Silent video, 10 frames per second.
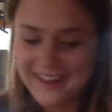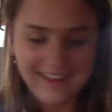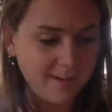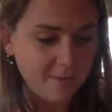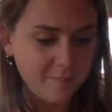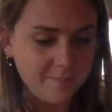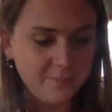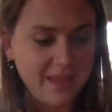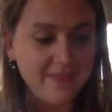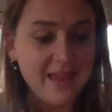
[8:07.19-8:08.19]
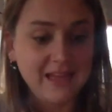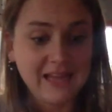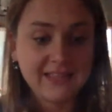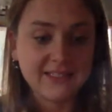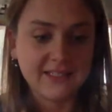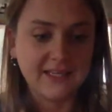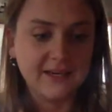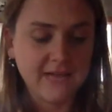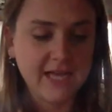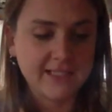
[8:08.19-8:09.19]
And then lastly,
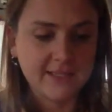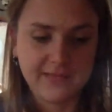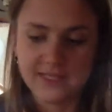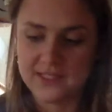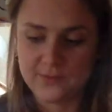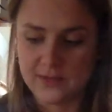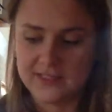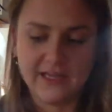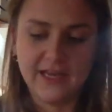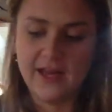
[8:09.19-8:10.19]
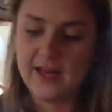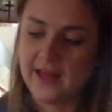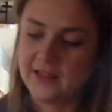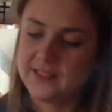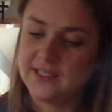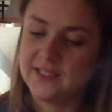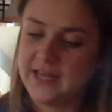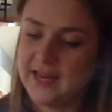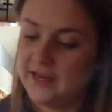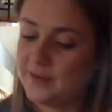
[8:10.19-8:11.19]
her last subtest was data analysis
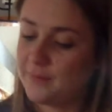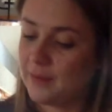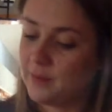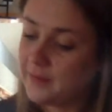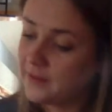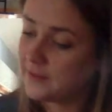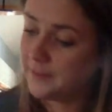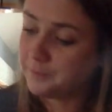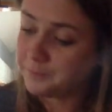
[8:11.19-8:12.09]
and probability.